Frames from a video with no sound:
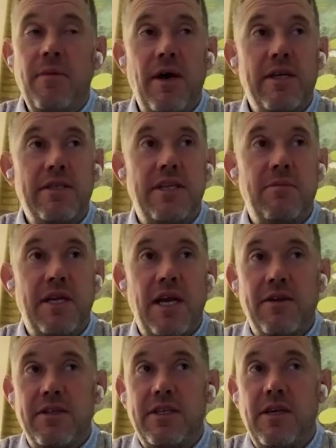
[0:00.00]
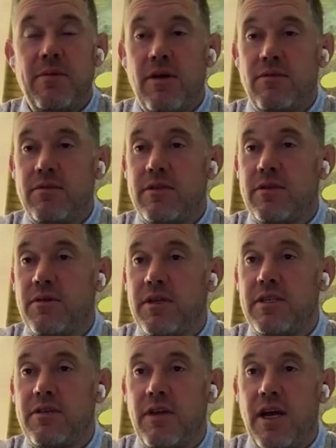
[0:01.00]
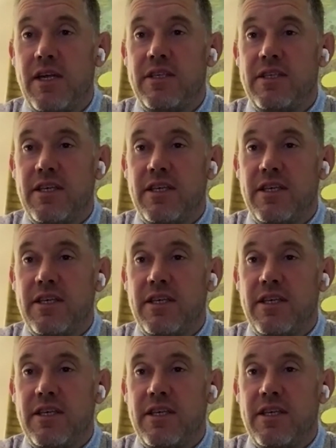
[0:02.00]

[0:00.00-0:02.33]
you might see me down at T-Bones one or two nights.